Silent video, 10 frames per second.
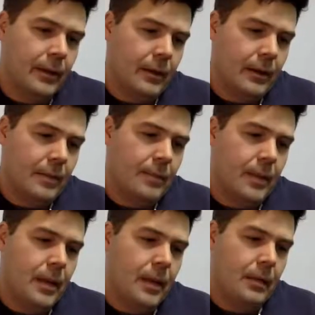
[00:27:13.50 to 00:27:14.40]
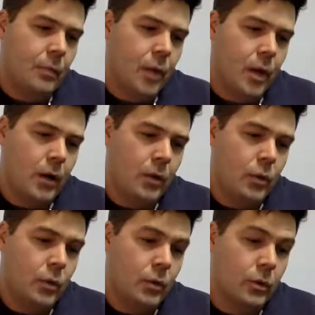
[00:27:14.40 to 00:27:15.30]
a medium where
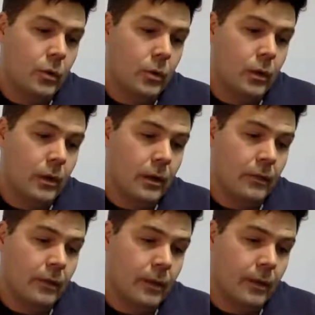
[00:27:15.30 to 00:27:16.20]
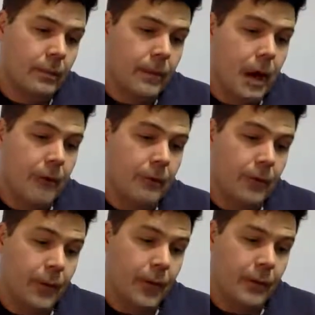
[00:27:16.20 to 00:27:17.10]
you do learn from awful
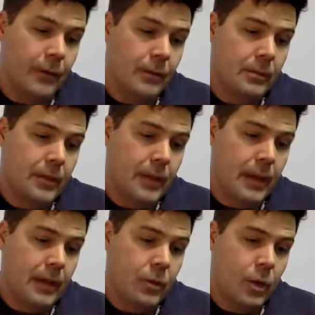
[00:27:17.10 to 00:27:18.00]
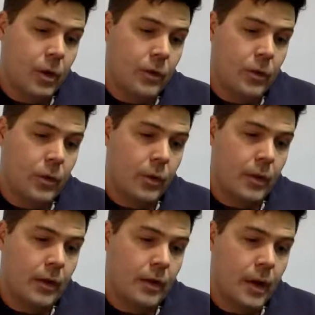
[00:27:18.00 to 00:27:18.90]
things, but that you also
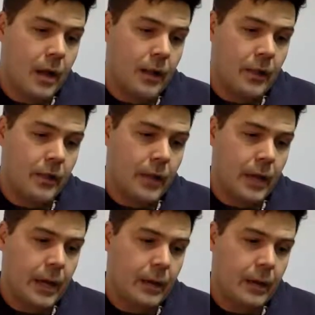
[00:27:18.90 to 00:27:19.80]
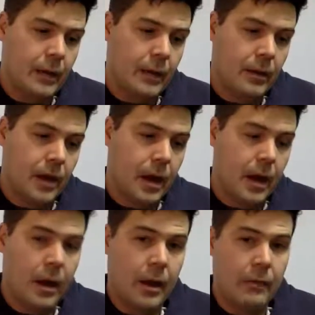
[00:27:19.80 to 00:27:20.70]
acknowledge that
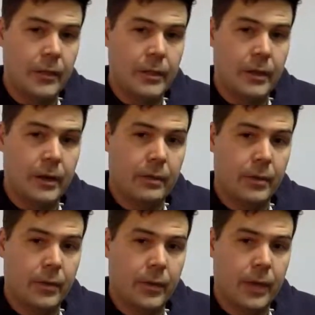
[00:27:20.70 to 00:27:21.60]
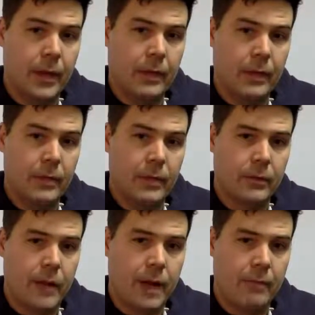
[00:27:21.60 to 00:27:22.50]
not every terrible thing that you
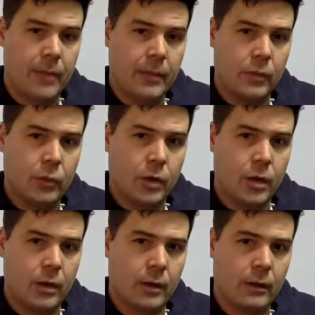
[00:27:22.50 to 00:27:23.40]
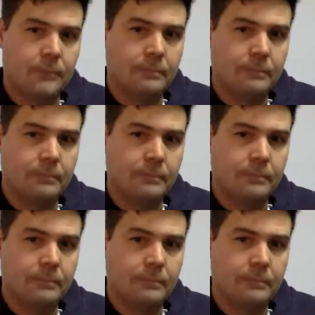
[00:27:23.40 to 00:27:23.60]
survive makes you stronger.